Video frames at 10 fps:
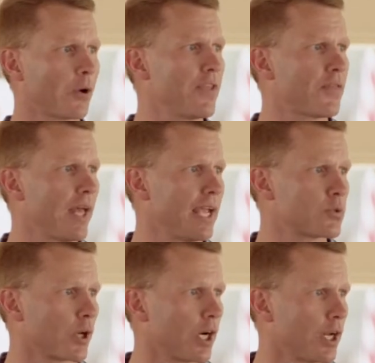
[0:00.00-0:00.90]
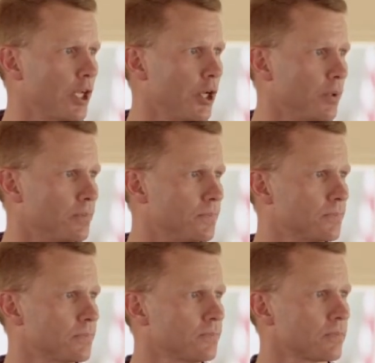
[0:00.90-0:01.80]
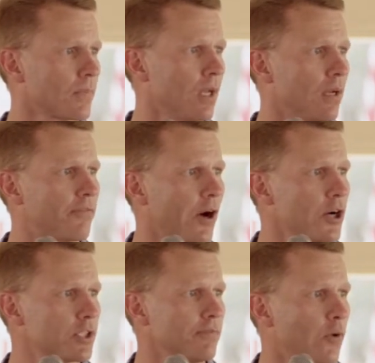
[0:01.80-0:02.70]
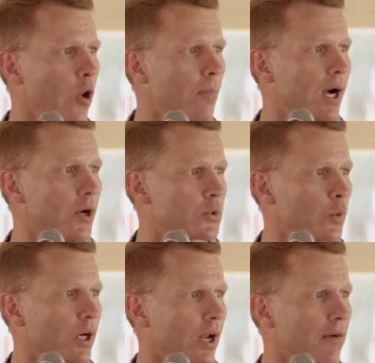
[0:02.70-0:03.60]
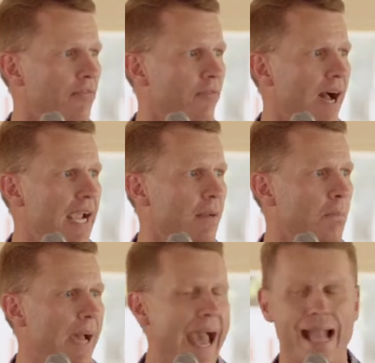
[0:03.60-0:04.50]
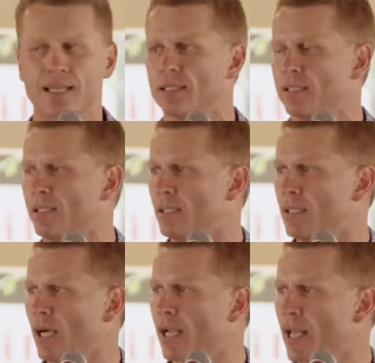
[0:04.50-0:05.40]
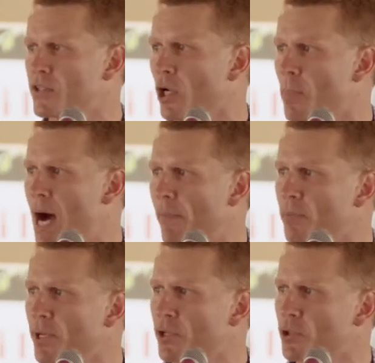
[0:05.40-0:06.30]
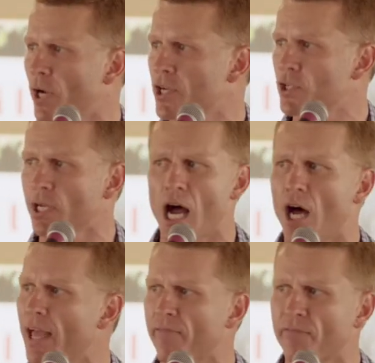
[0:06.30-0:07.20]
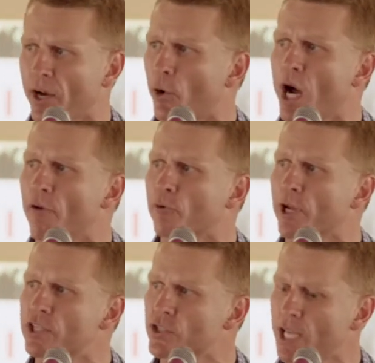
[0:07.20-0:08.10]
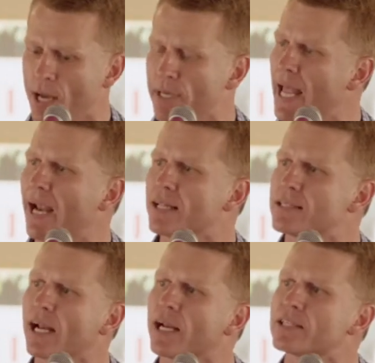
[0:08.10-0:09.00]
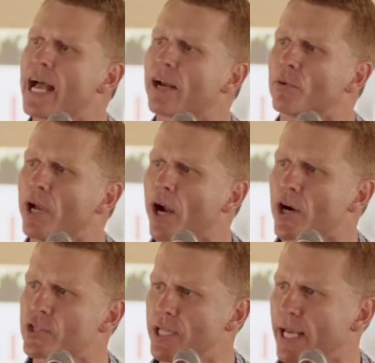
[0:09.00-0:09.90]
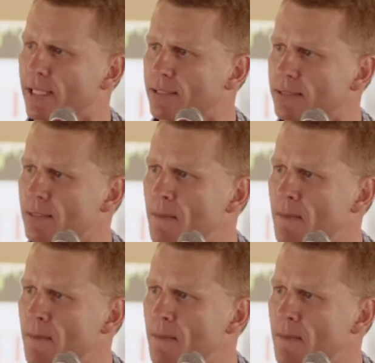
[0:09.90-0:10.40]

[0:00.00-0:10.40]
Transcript: 3 things we're going to do. First and foremost, we're going to fight back against the Obama administration and all that federal overreach is coming down and telling us how to run our state.